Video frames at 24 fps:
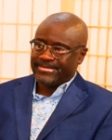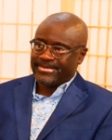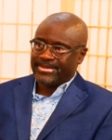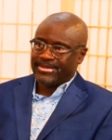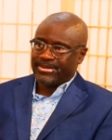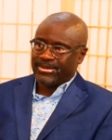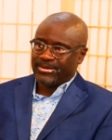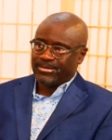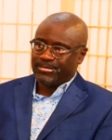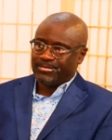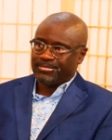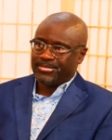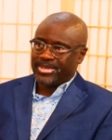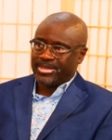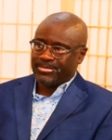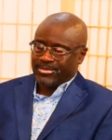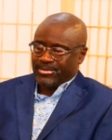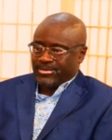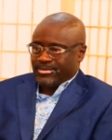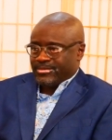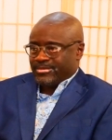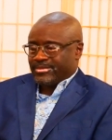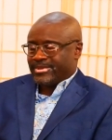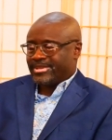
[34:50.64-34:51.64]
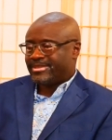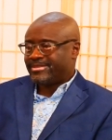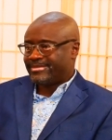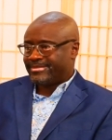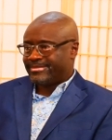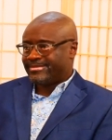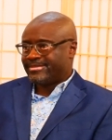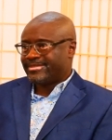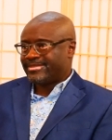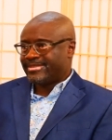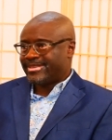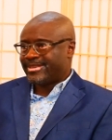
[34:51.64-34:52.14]
you know, people, we
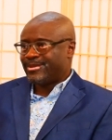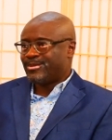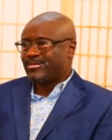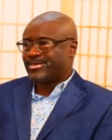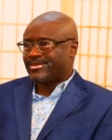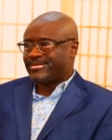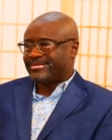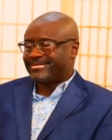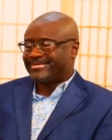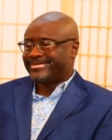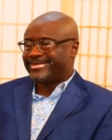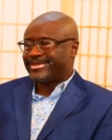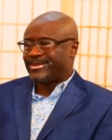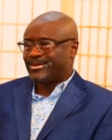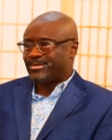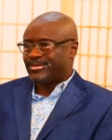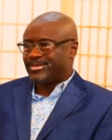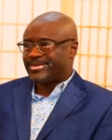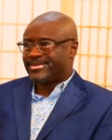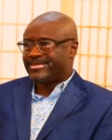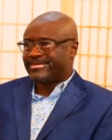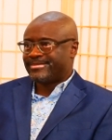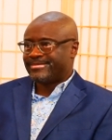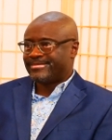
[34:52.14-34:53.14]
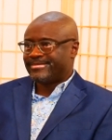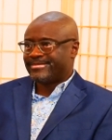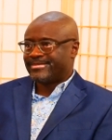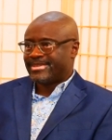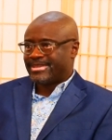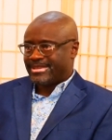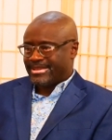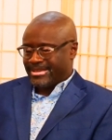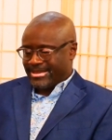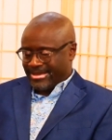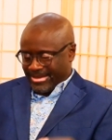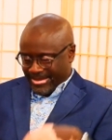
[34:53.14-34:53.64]
human human
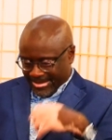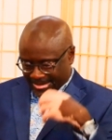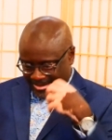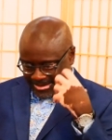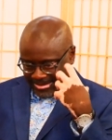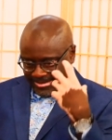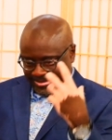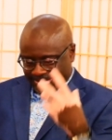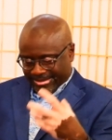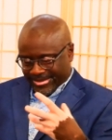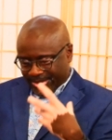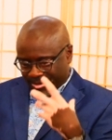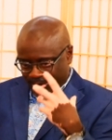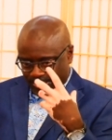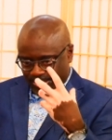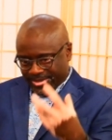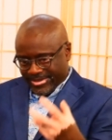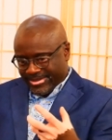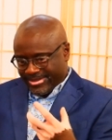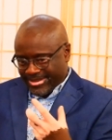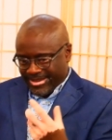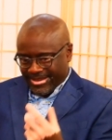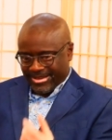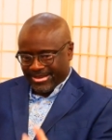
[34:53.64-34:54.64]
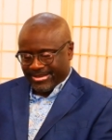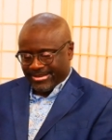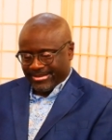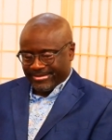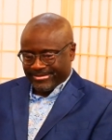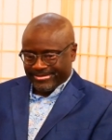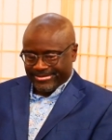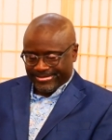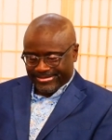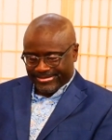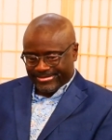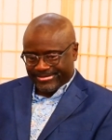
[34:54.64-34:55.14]
the human uh,
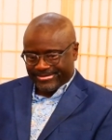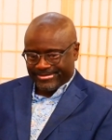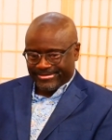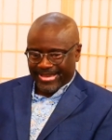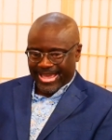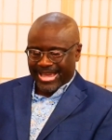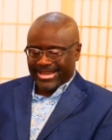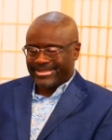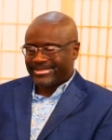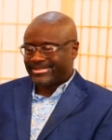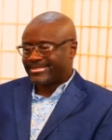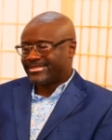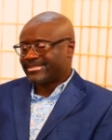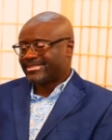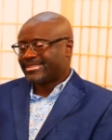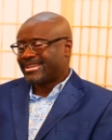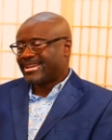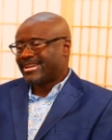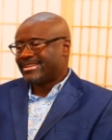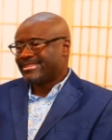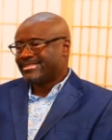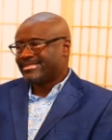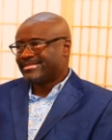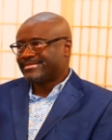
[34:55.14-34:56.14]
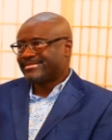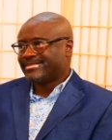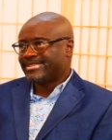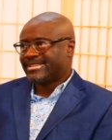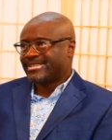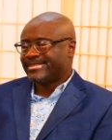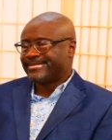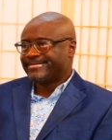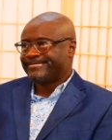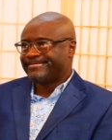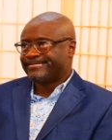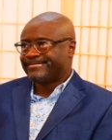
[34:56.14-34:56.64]
factor kind of
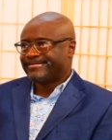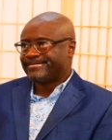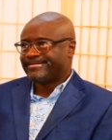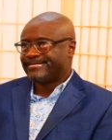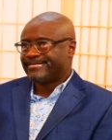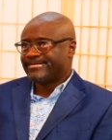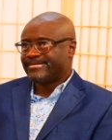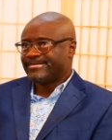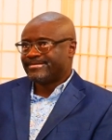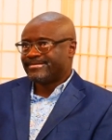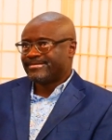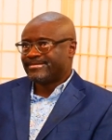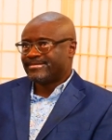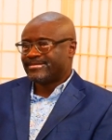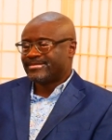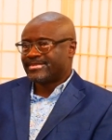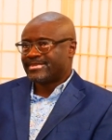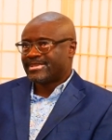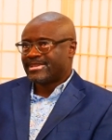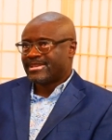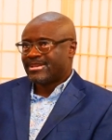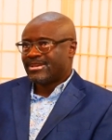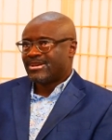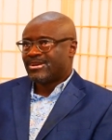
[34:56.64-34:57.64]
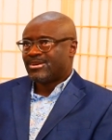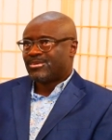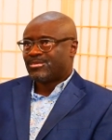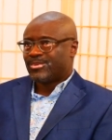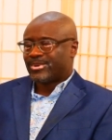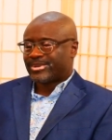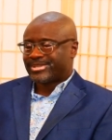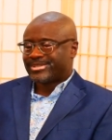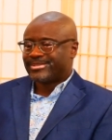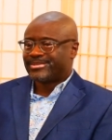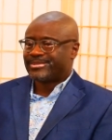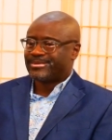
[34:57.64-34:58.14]
uh,
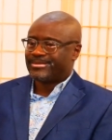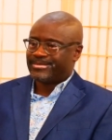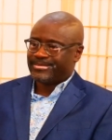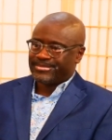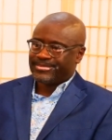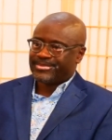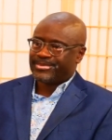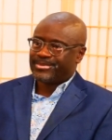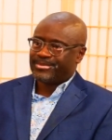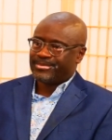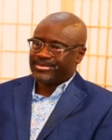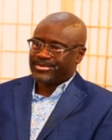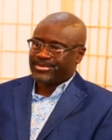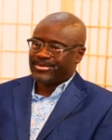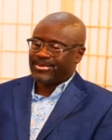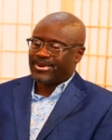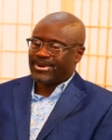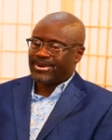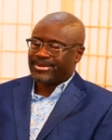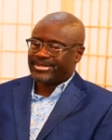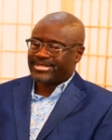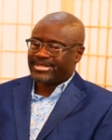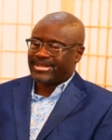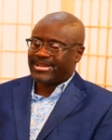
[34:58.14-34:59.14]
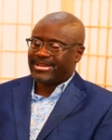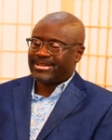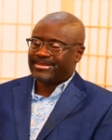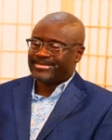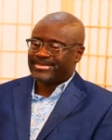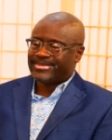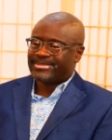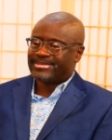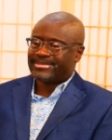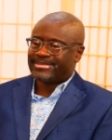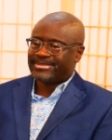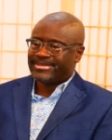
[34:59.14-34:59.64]
works through through through hard
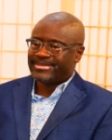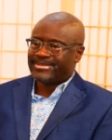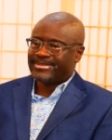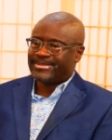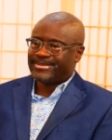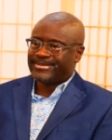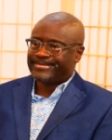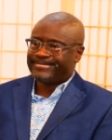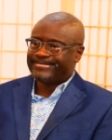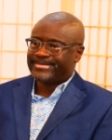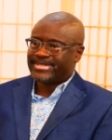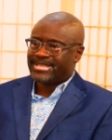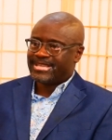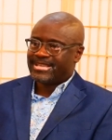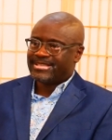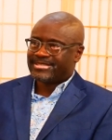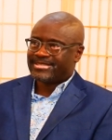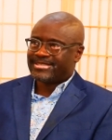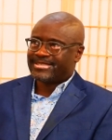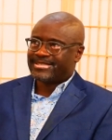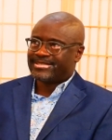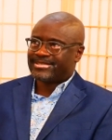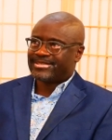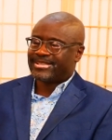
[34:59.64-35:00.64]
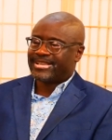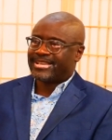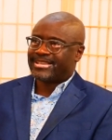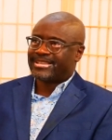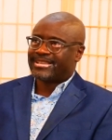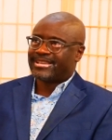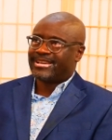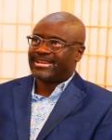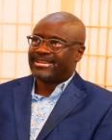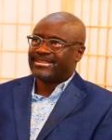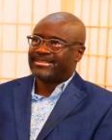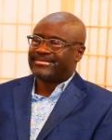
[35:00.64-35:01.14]
times. You know, so it's like
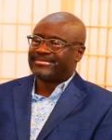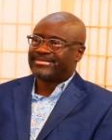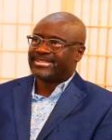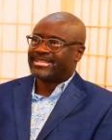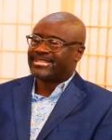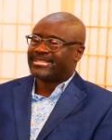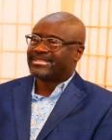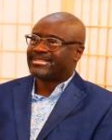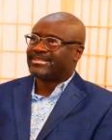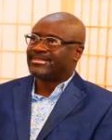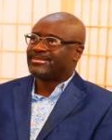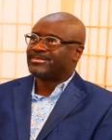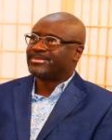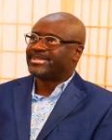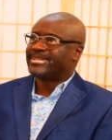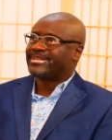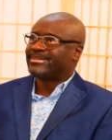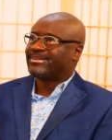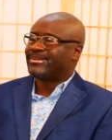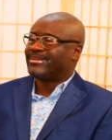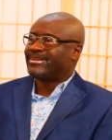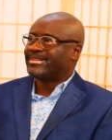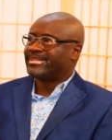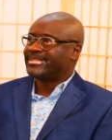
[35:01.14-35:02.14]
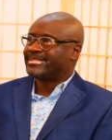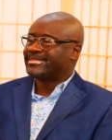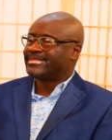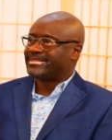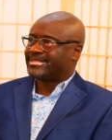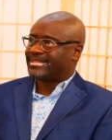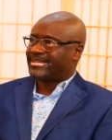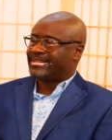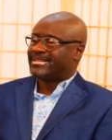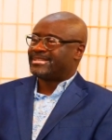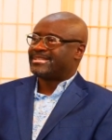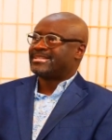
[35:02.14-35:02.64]
kind of like uh, what they call
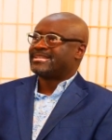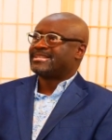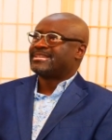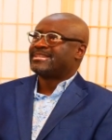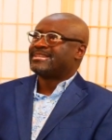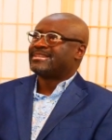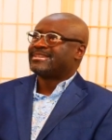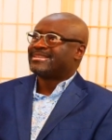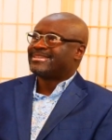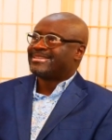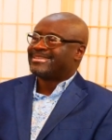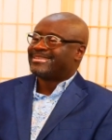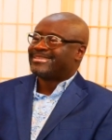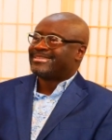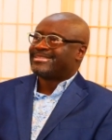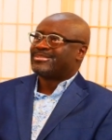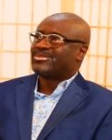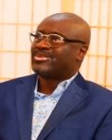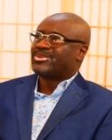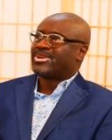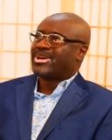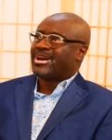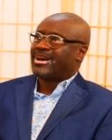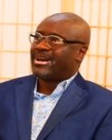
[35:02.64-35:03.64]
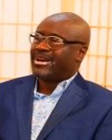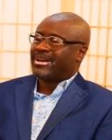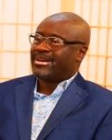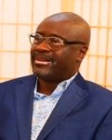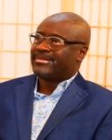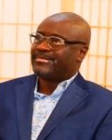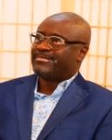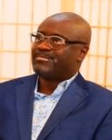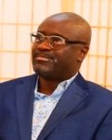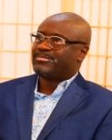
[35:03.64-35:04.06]
it uh, uh,